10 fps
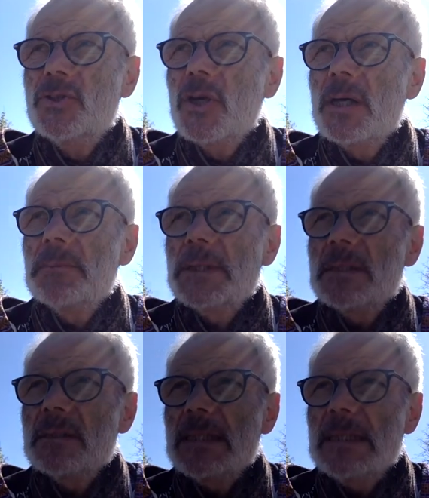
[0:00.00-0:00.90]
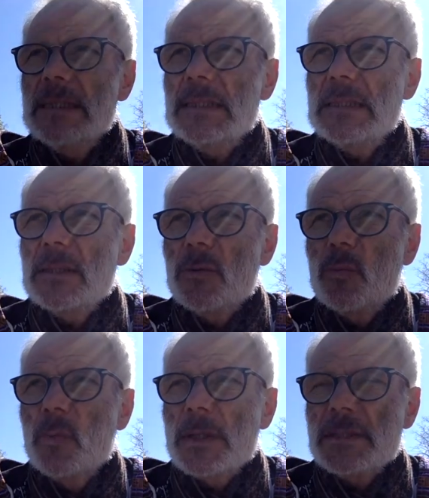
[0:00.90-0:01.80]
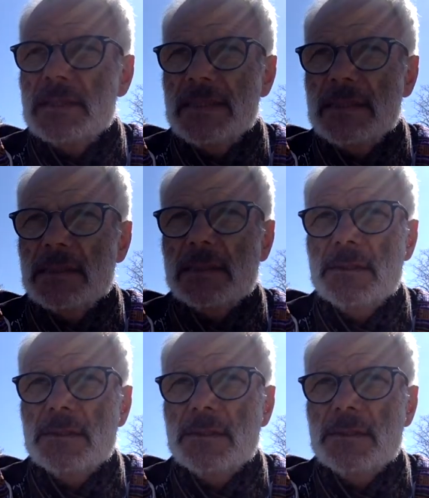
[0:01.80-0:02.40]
Germany what it is